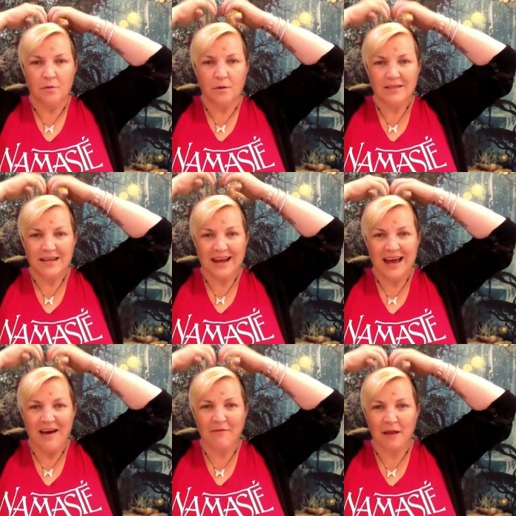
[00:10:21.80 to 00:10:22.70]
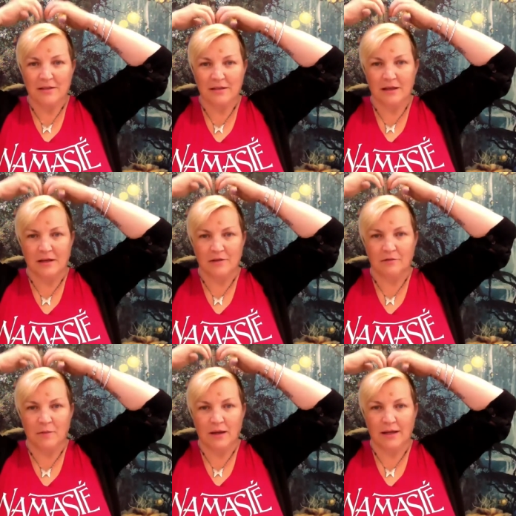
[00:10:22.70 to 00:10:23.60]
once I have lots and lots
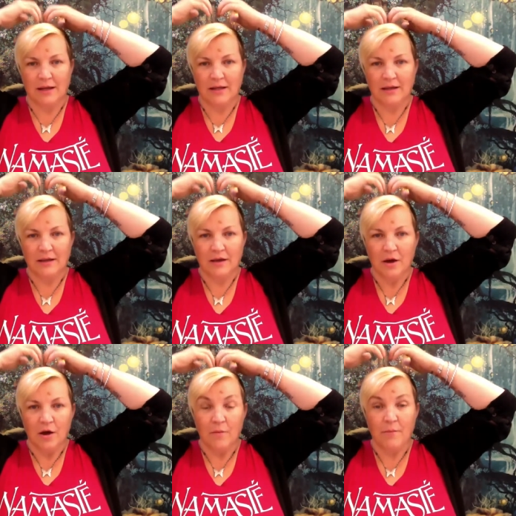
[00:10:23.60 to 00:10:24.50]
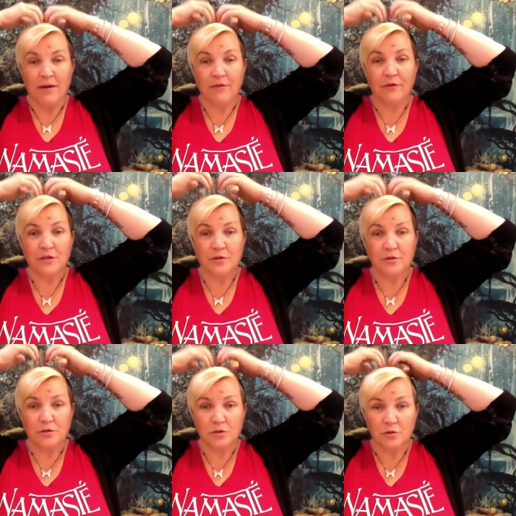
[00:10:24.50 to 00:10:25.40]
of money are beneficial
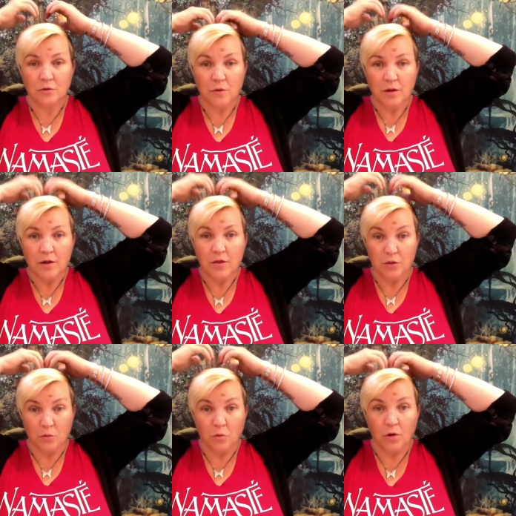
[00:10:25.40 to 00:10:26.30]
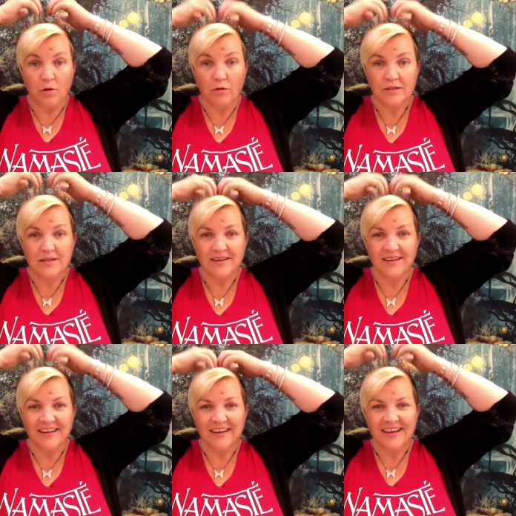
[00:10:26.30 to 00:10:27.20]
to the world
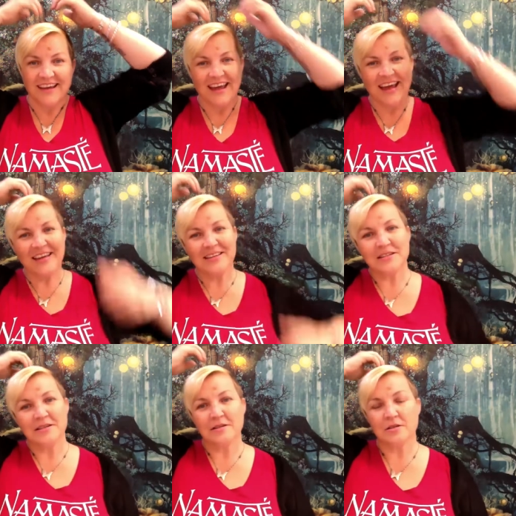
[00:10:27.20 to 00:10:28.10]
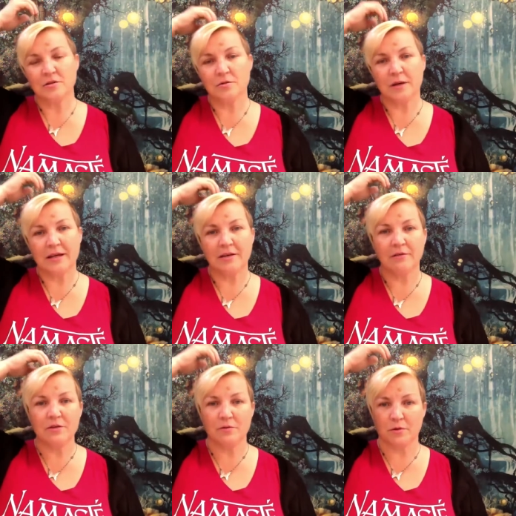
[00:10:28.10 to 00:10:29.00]
and to
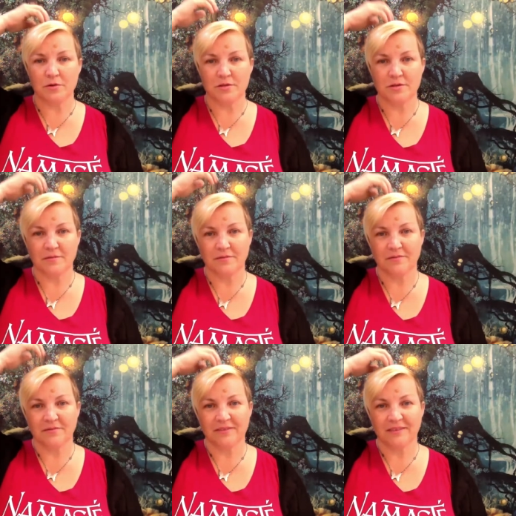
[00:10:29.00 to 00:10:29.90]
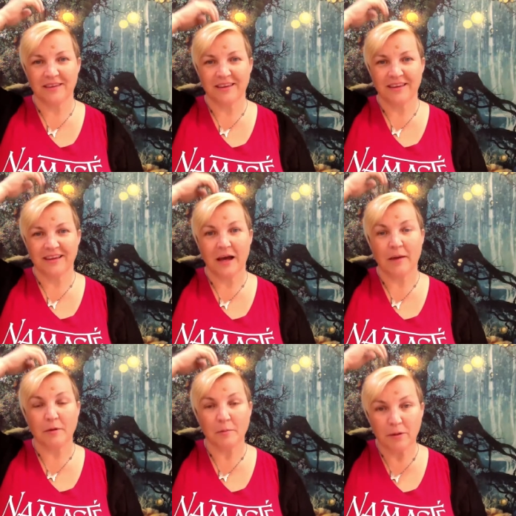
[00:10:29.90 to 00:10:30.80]
individuals.
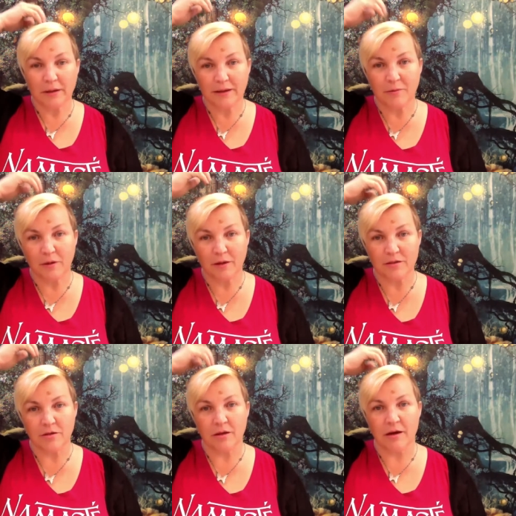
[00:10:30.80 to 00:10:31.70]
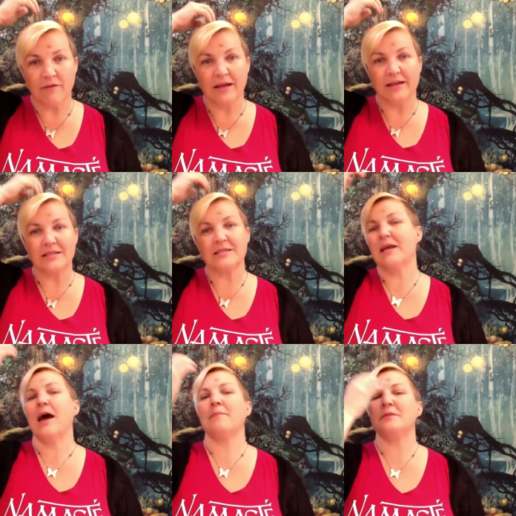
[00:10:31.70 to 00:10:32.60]
I'm completely willing to love and
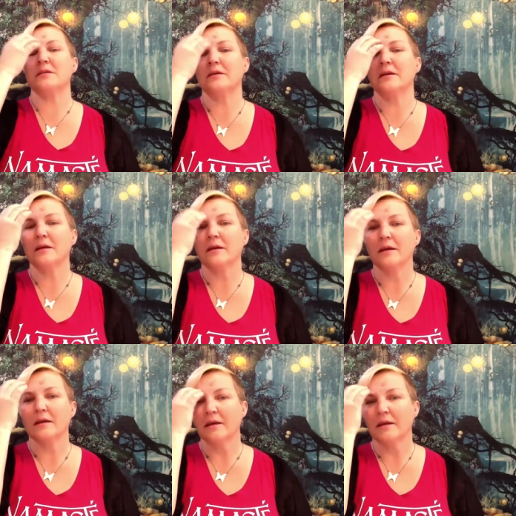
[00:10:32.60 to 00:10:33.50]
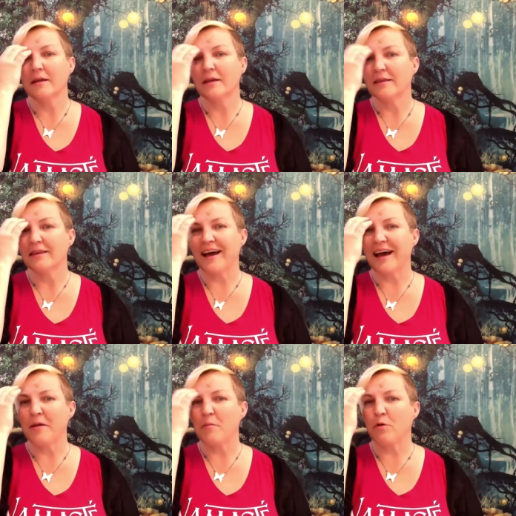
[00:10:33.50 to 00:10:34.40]
accept that
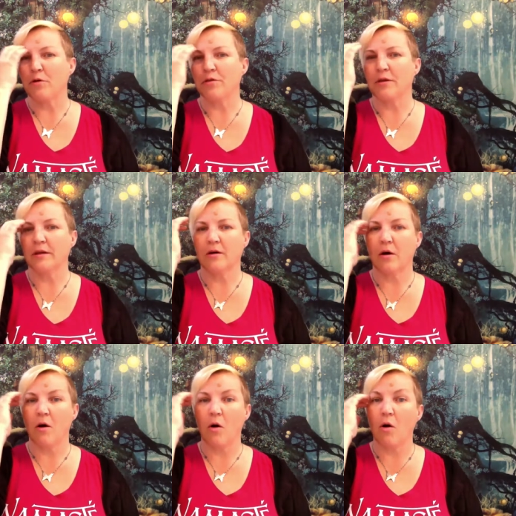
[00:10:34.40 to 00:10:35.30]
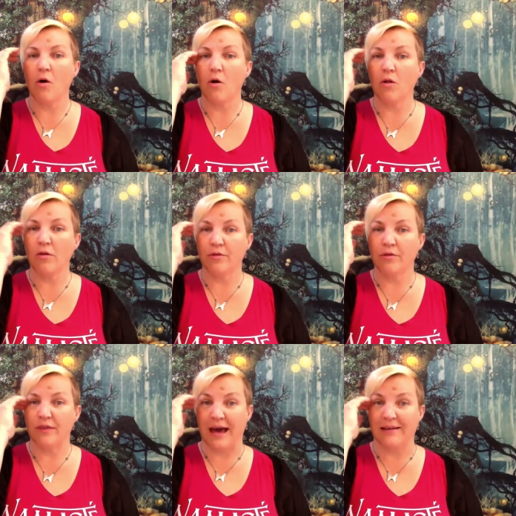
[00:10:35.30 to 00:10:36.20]
I am worth all
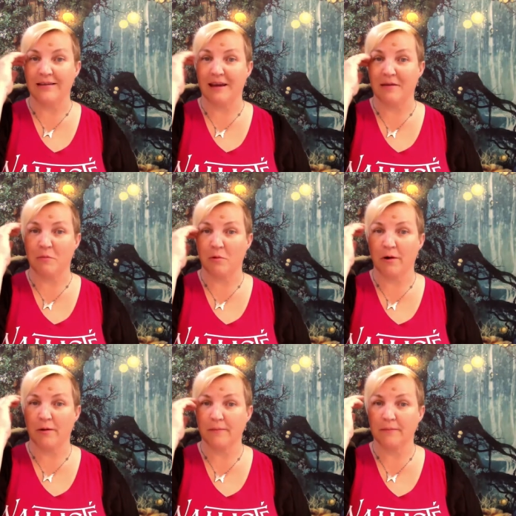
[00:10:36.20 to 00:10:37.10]
that and more.